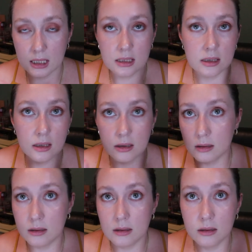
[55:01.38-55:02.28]
as
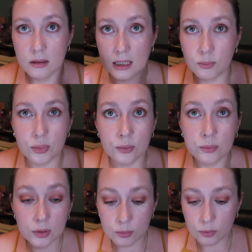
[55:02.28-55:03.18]
their like Boom
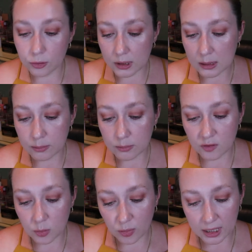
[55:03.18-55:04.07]
Boom Cream
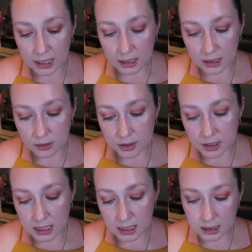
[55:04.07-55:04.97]
from what I
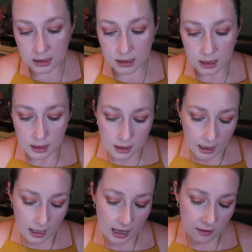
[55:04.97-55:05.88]
understand.
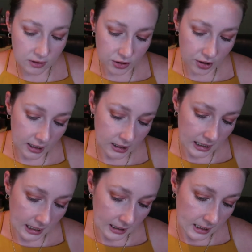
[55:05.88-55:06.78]
I haven't tried it
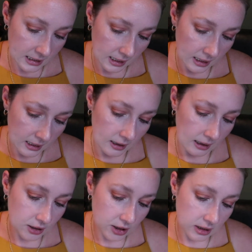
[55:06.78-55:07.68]
yet because I
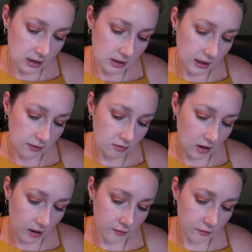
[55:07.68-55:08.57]
actually have a
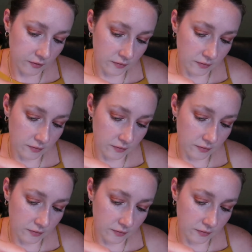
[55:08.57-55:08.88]
lot of,